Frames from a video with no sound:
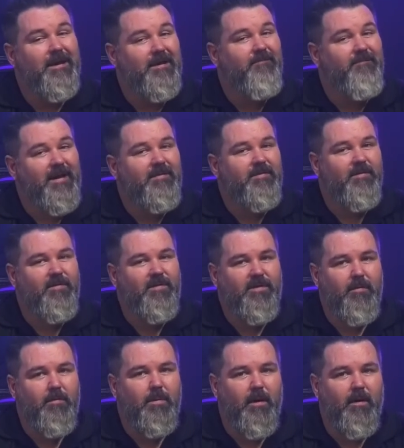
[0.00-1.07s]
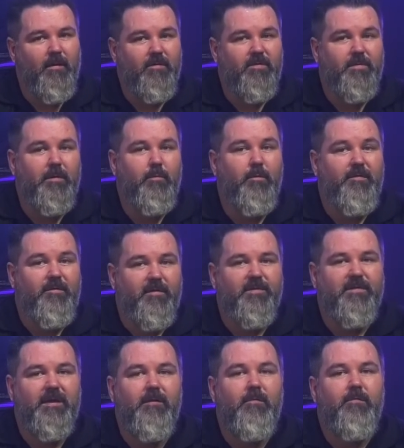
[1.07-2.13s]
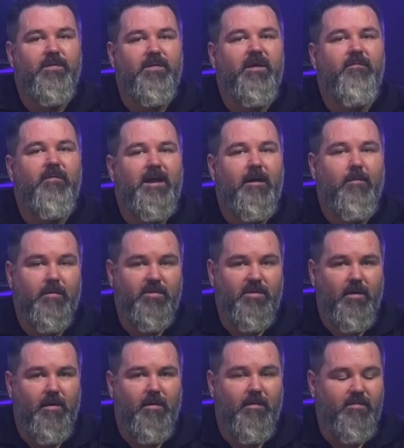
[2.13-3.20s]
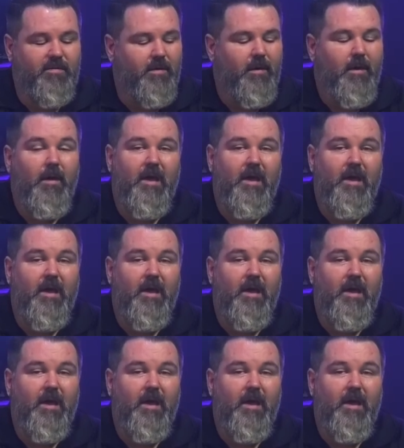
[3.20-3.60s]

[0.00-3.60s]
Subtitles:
In fact, it's so large that with a single 7-hour charge,